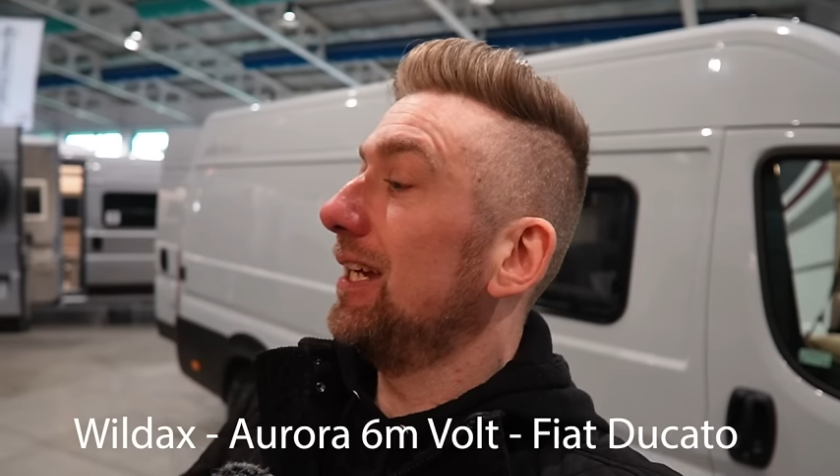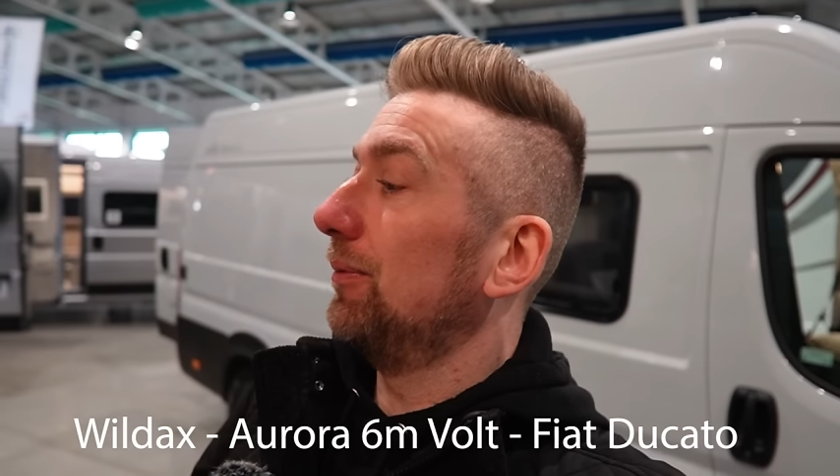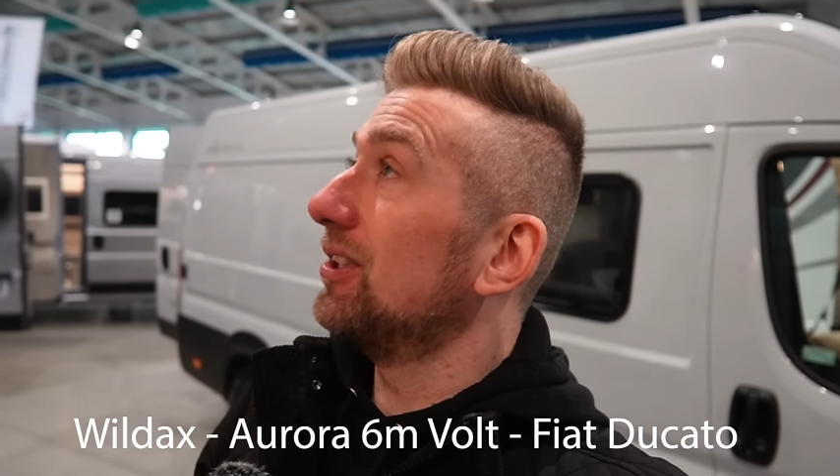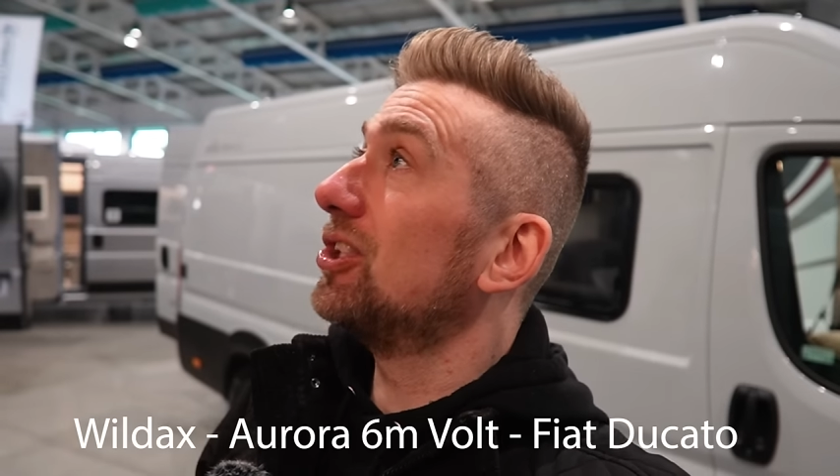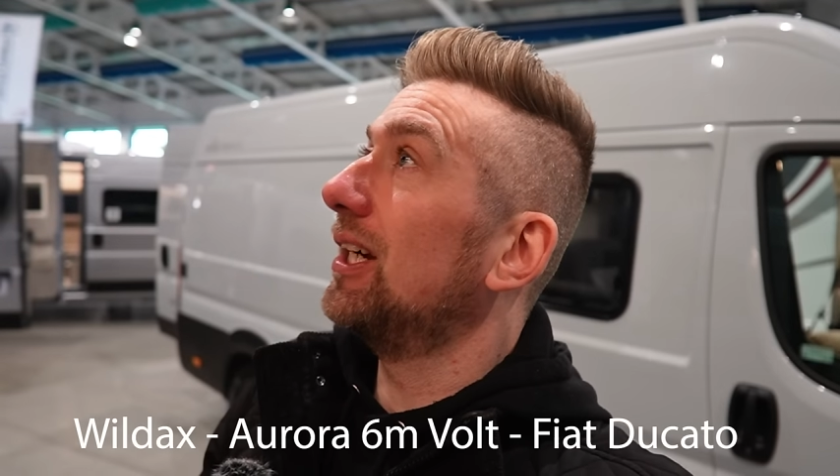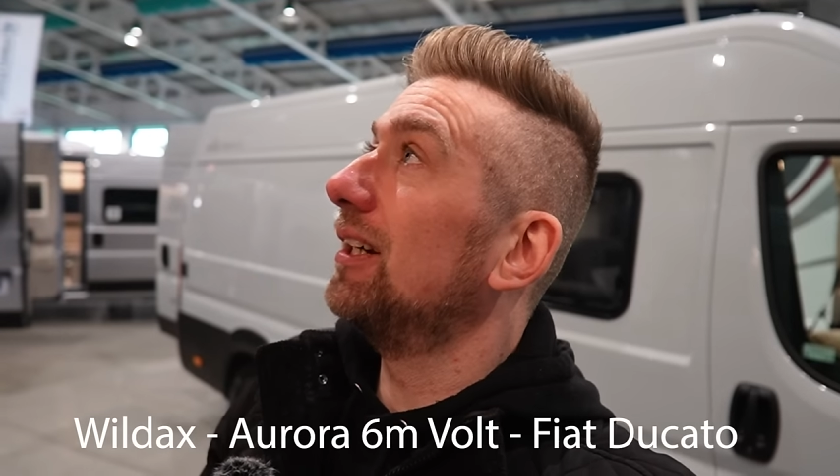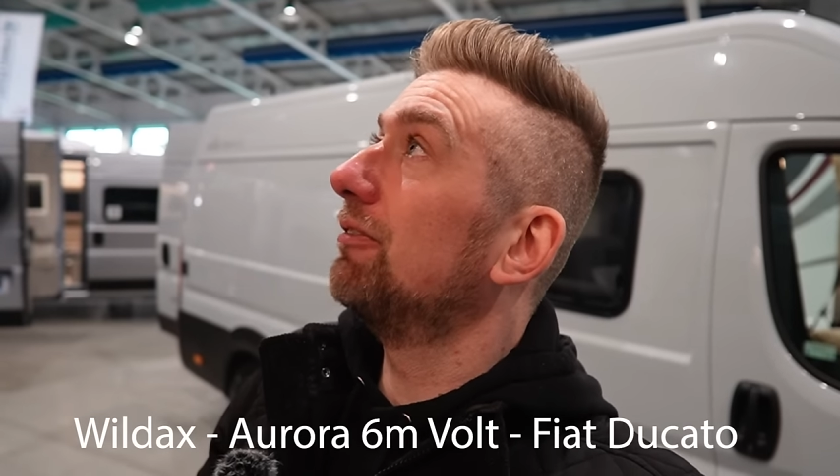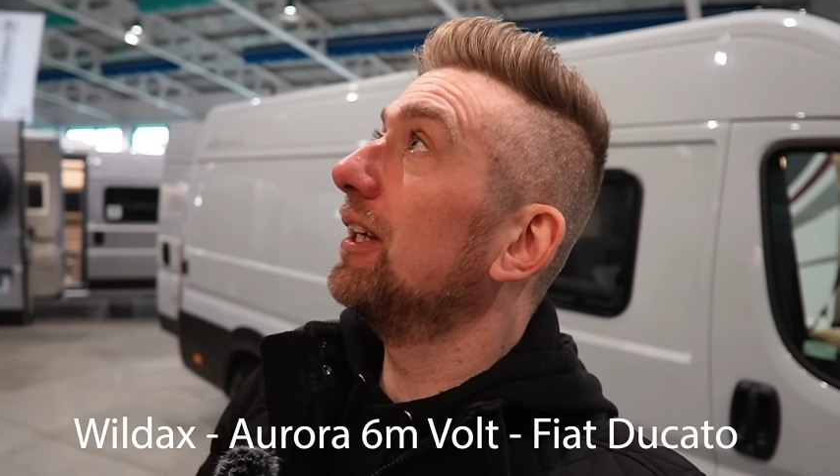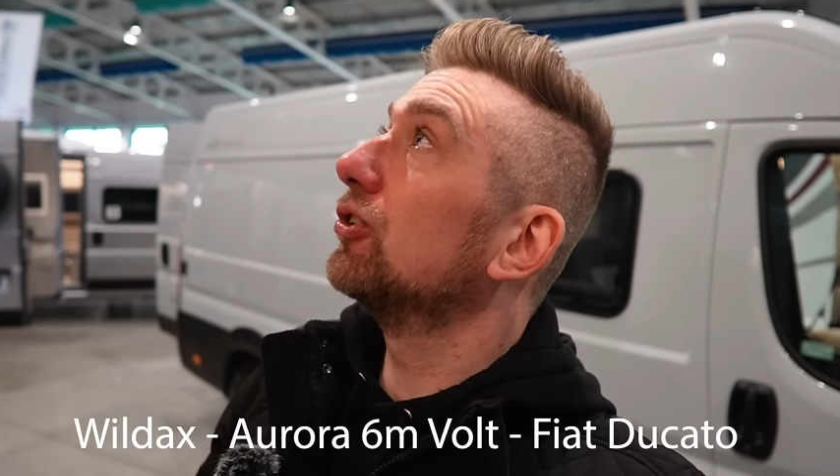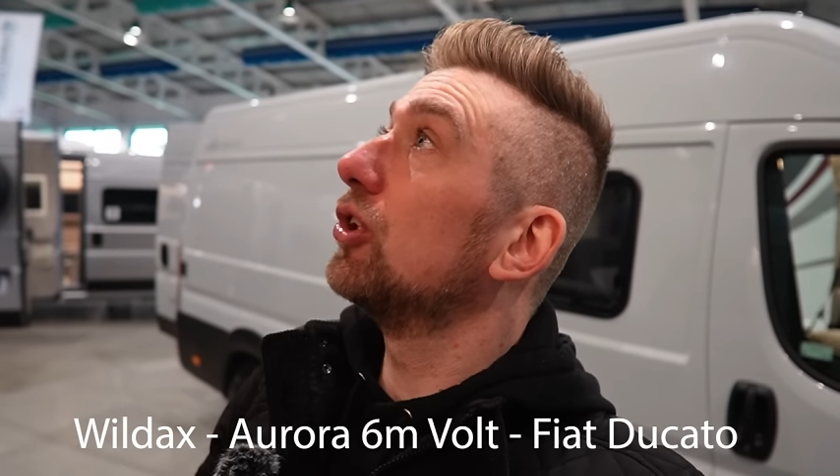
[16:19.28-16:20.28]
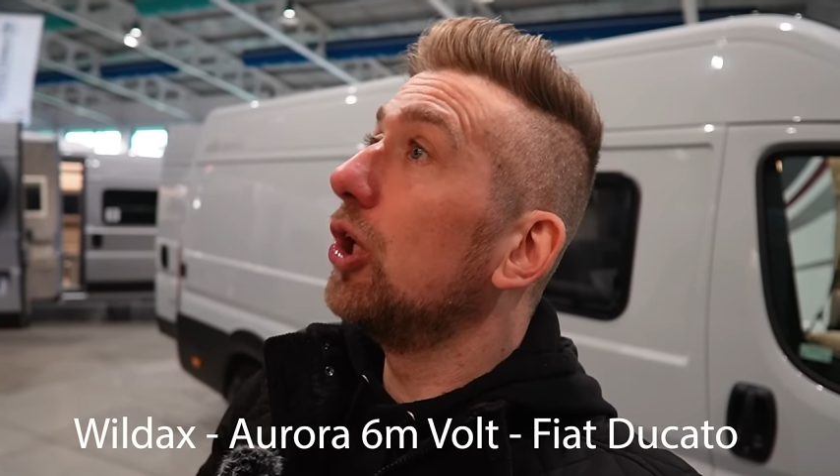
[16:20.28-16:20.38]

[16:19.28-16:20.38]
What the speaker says: here, which feels